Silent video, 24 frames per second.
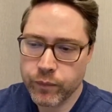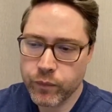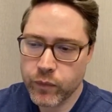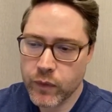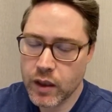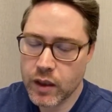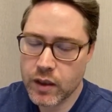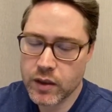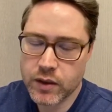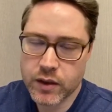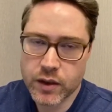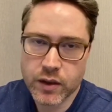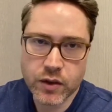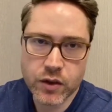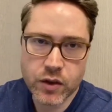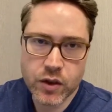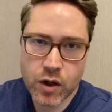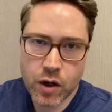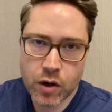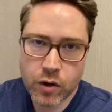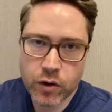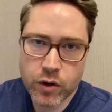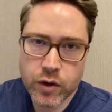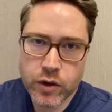is
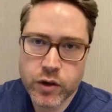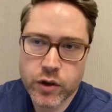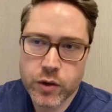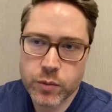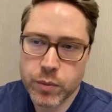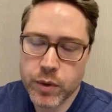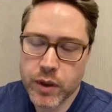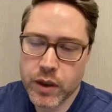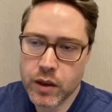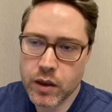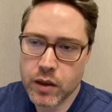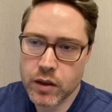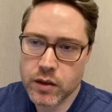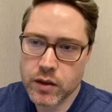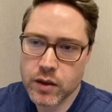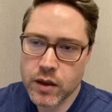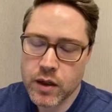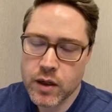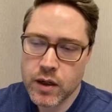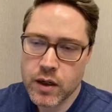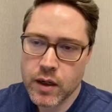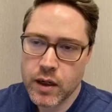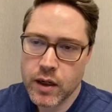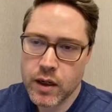discouraged, because
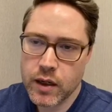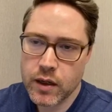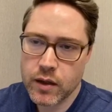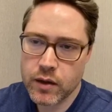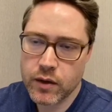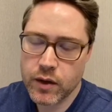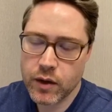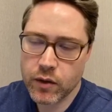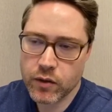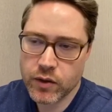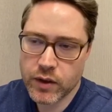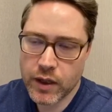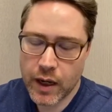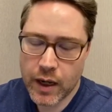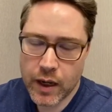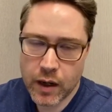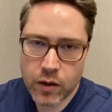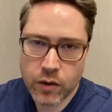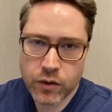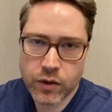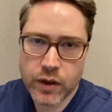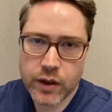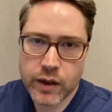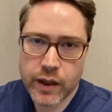there's a
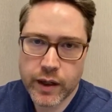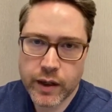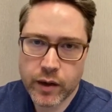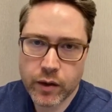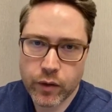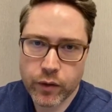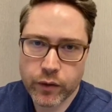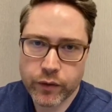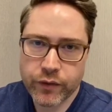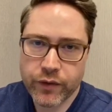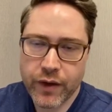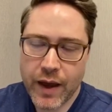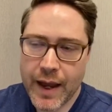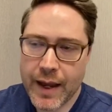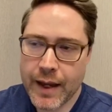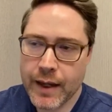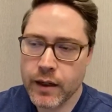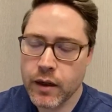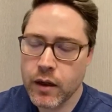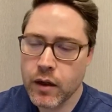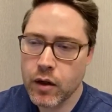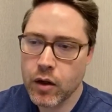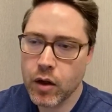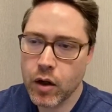healthy layer of fat
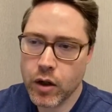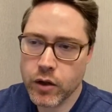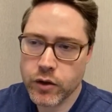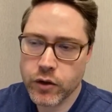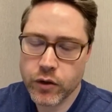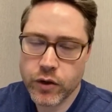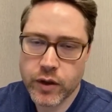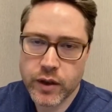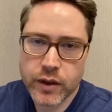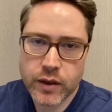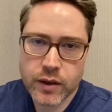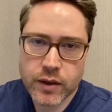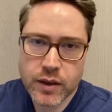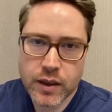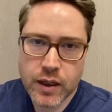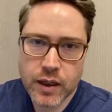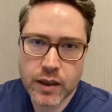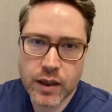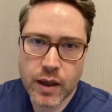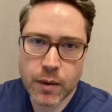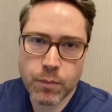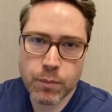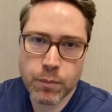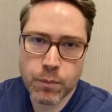underneath the skin
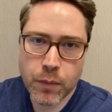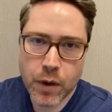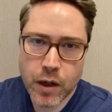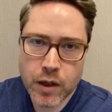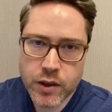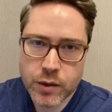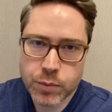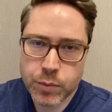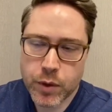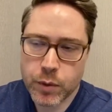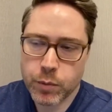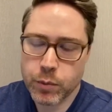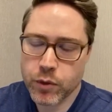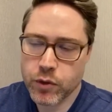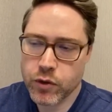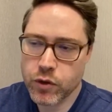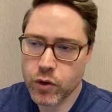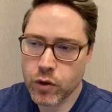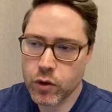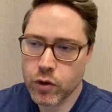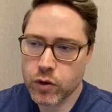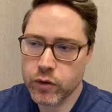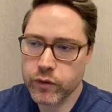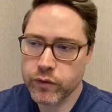that must be
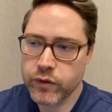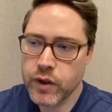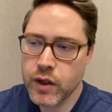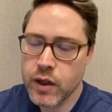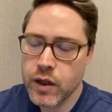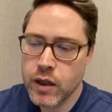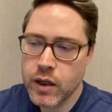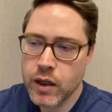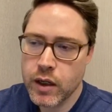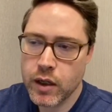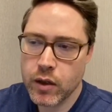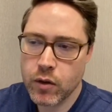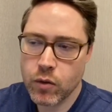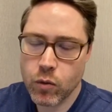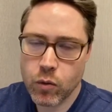preserved in